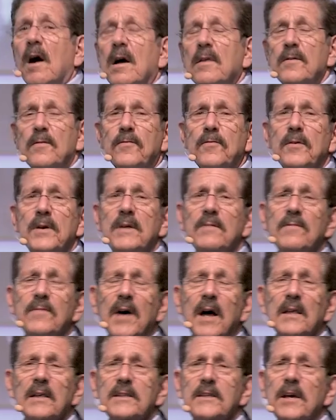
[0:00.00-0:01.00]
on the free and
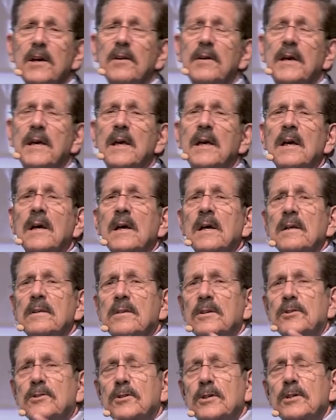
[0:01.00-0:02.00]
voluntary
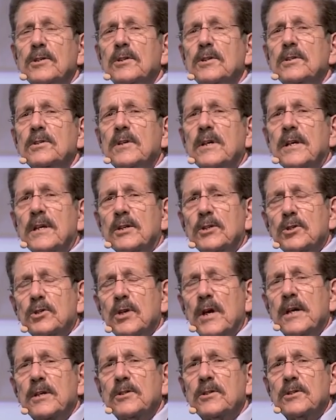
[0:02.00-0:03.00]
decisions and
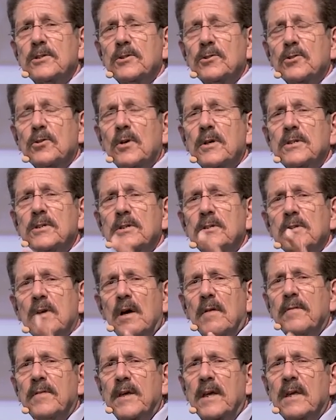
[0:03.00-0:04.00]
exchanges and choices
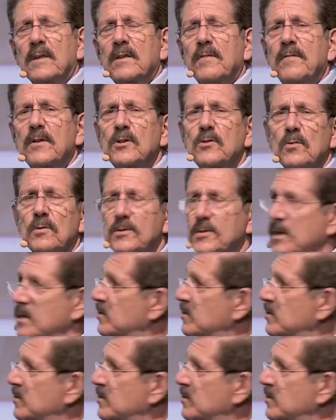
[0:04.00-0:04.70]
of the individuals